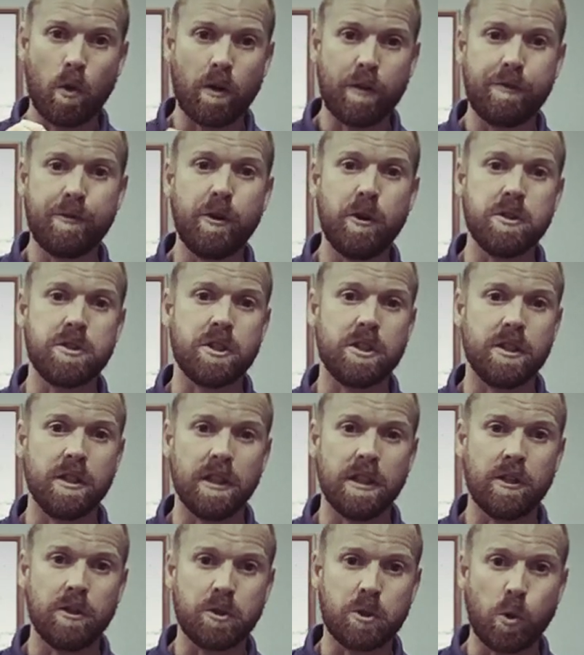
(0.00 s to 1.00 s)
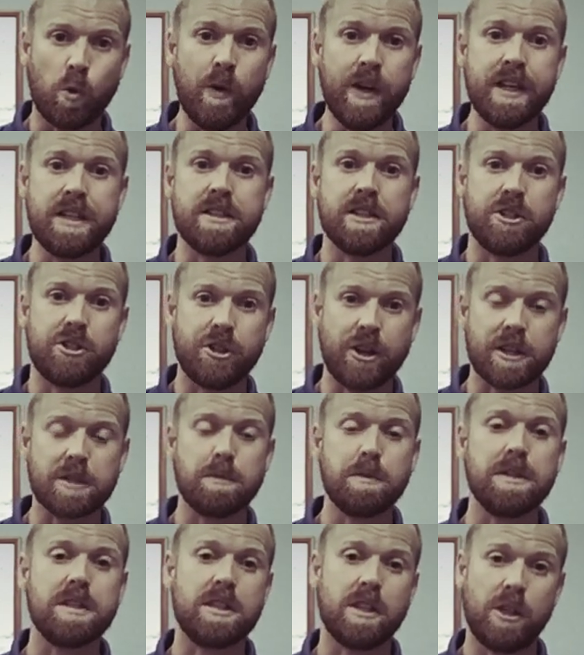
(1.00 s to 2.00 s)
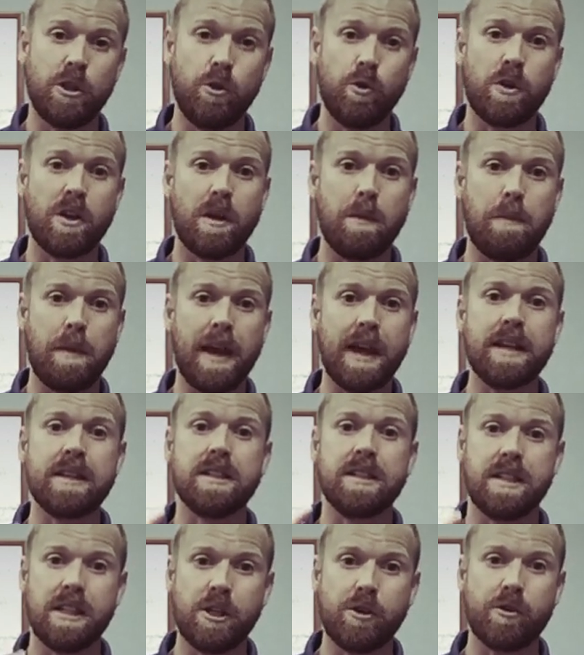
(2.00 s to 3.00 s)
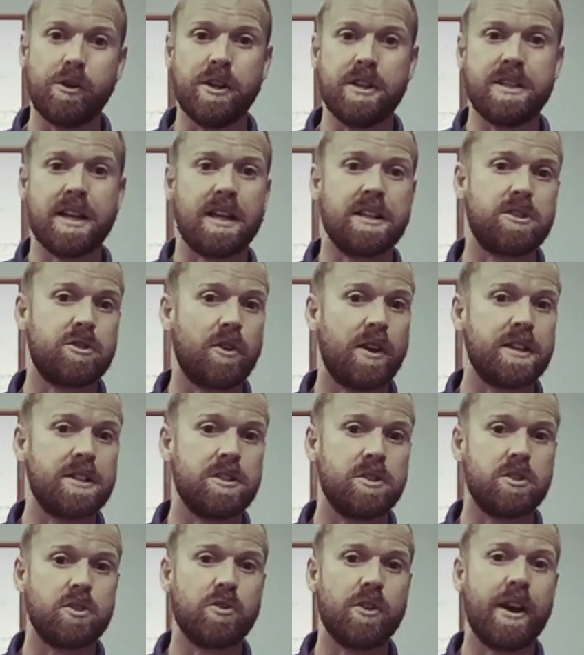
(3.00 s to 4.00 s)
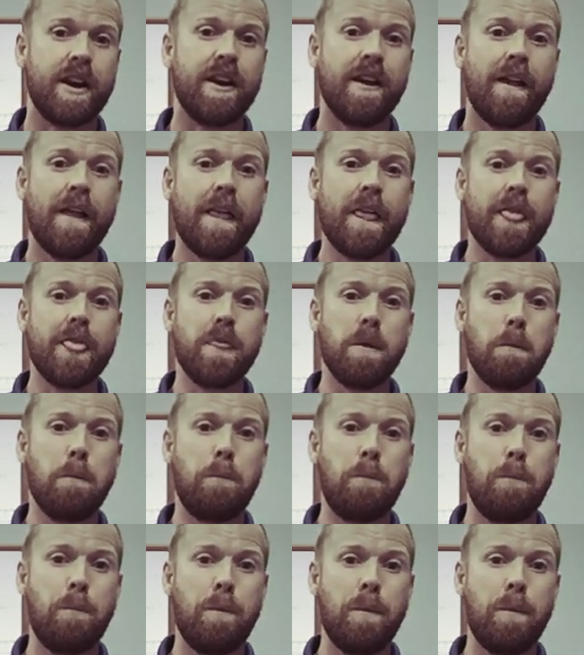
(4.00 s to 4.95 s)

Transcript: of those little tweaks, adjustments that you can make to decrease that stress and strain, the